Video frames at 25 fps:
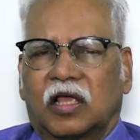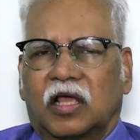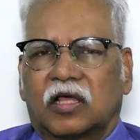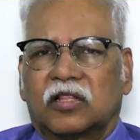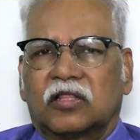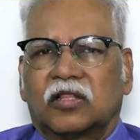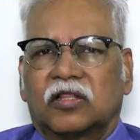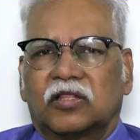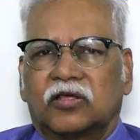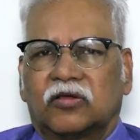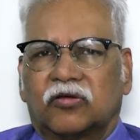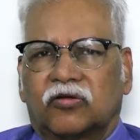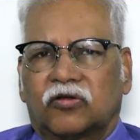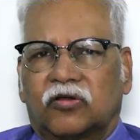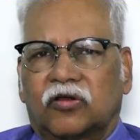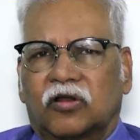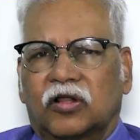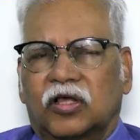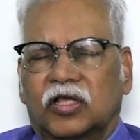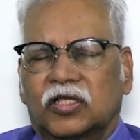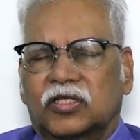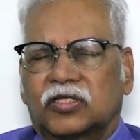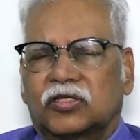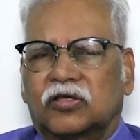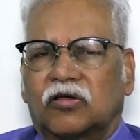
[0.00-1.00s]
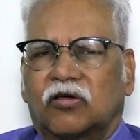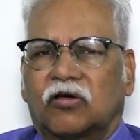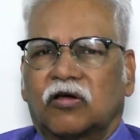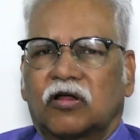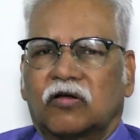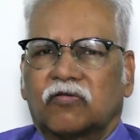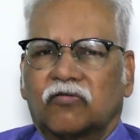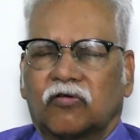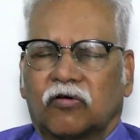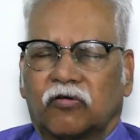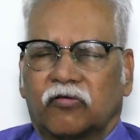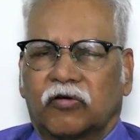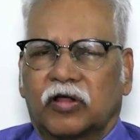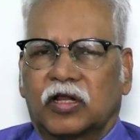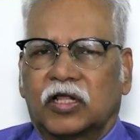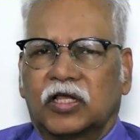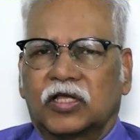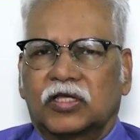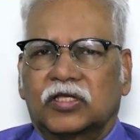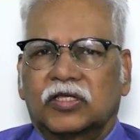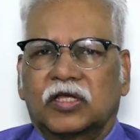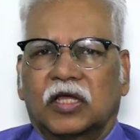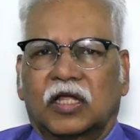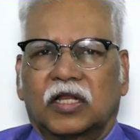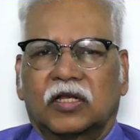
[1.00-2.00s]
either the uterus or
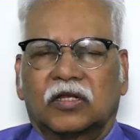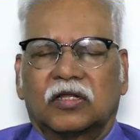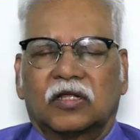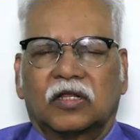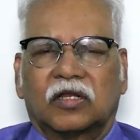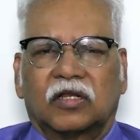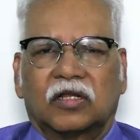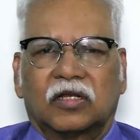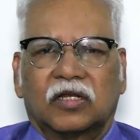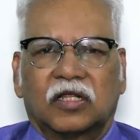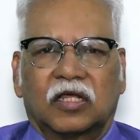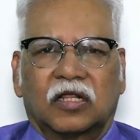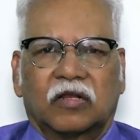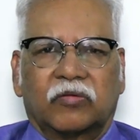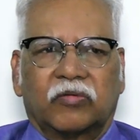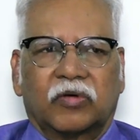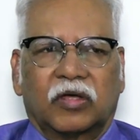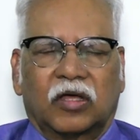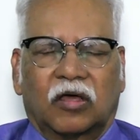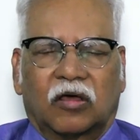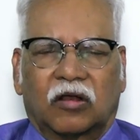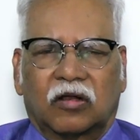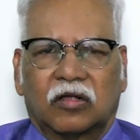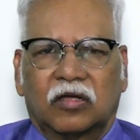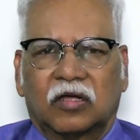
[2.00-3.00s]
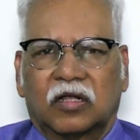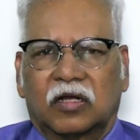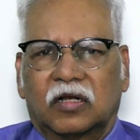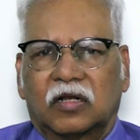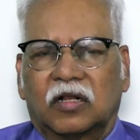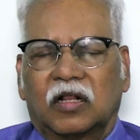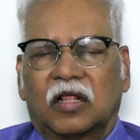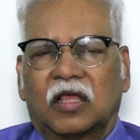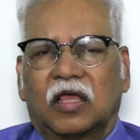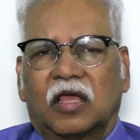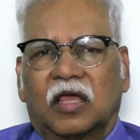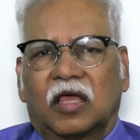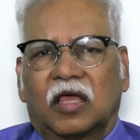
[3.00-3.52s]
ovaries and nearby organ.